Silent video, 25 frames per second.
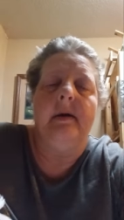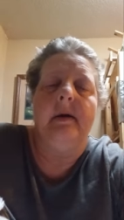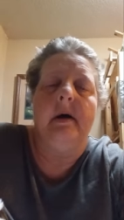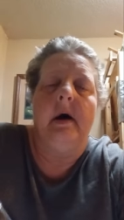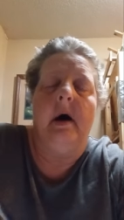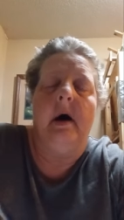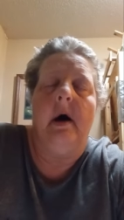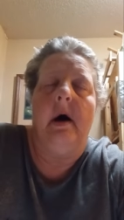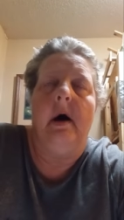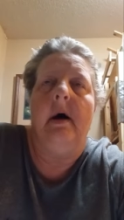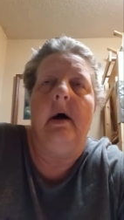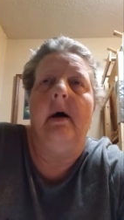
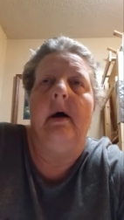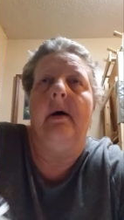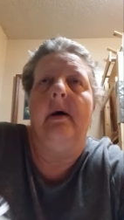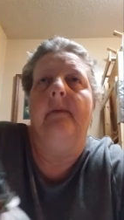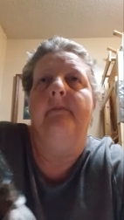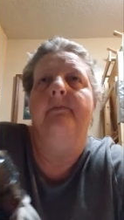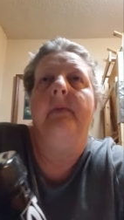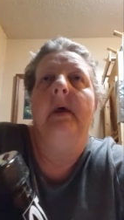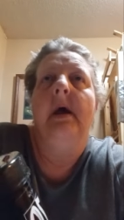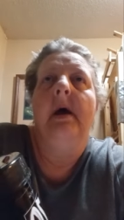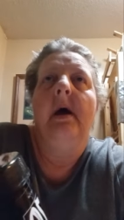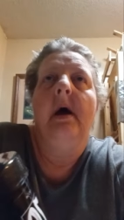
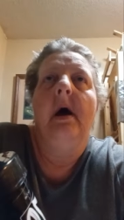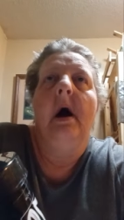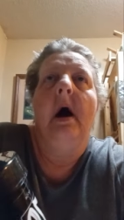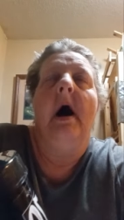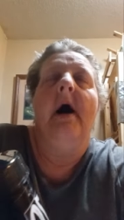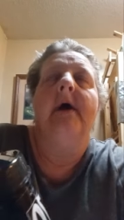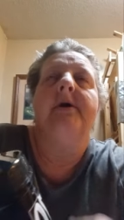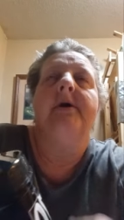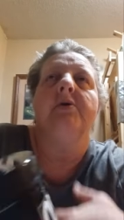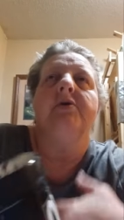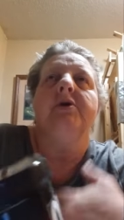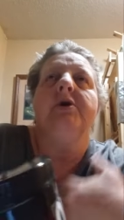um,
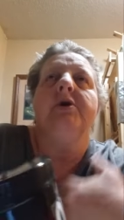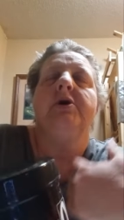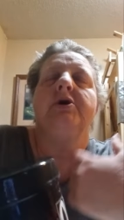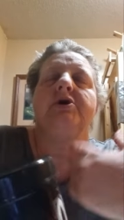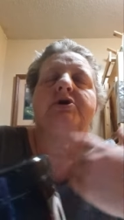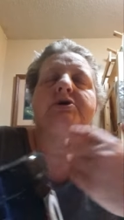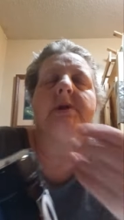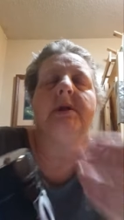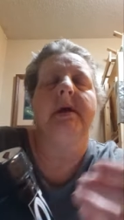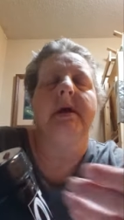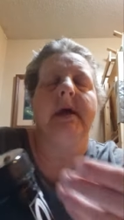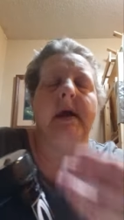I don't
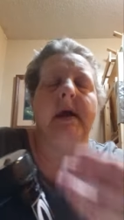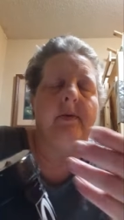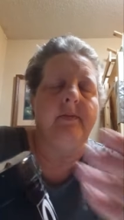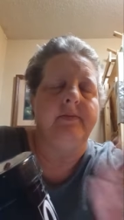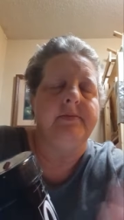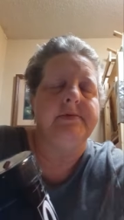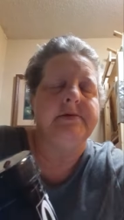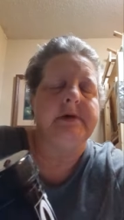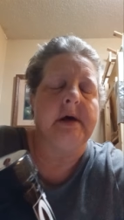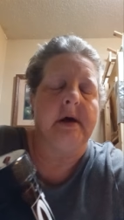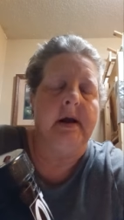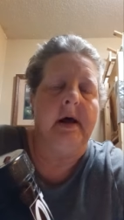usually
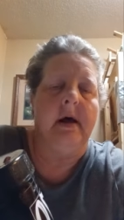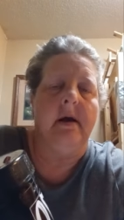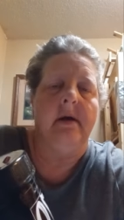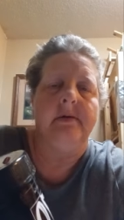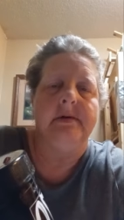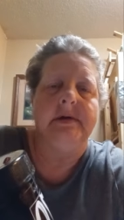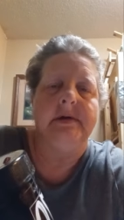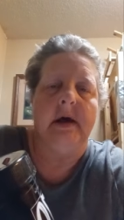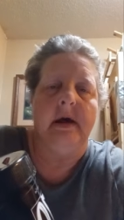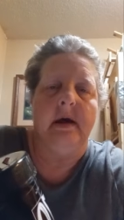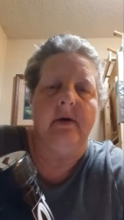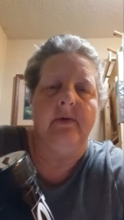give 10 out
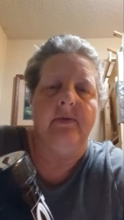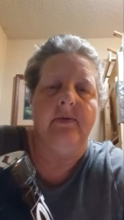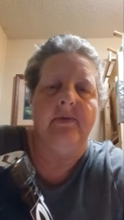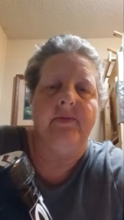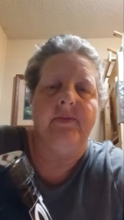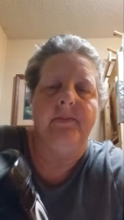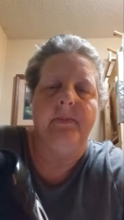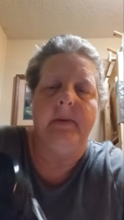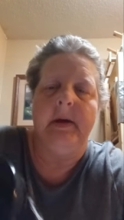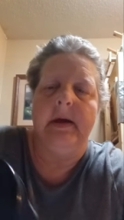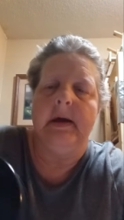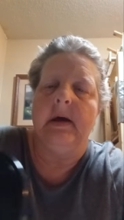of
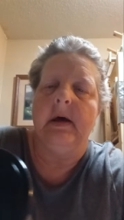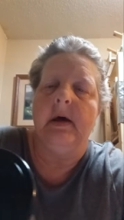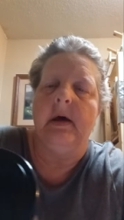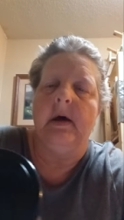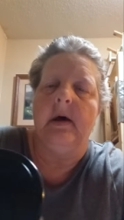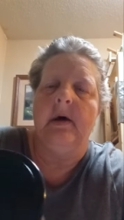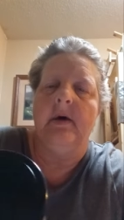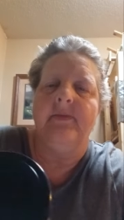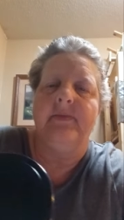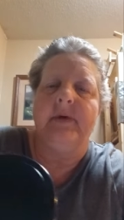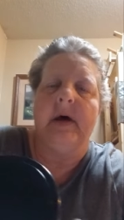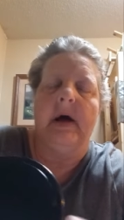10s
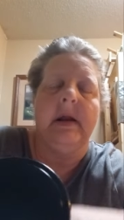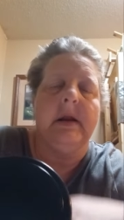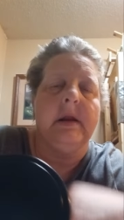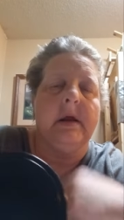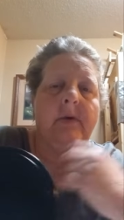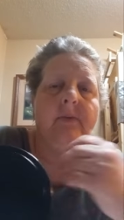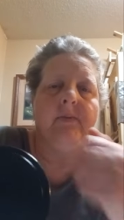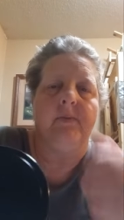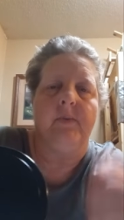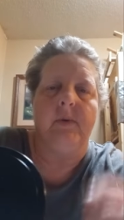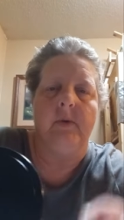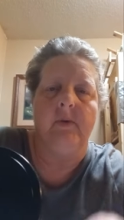because I
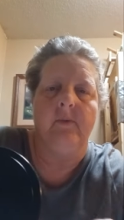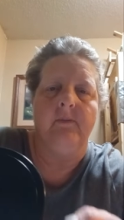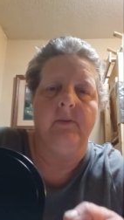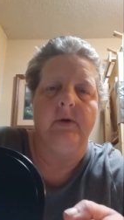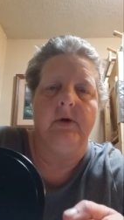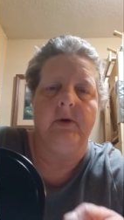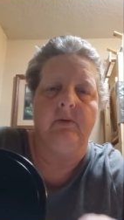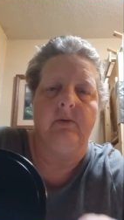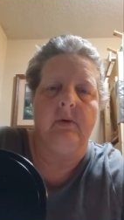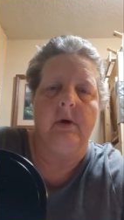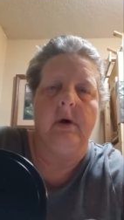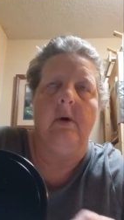leave room to
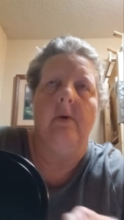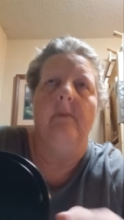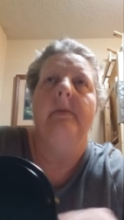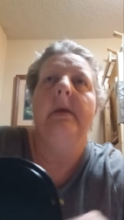grow.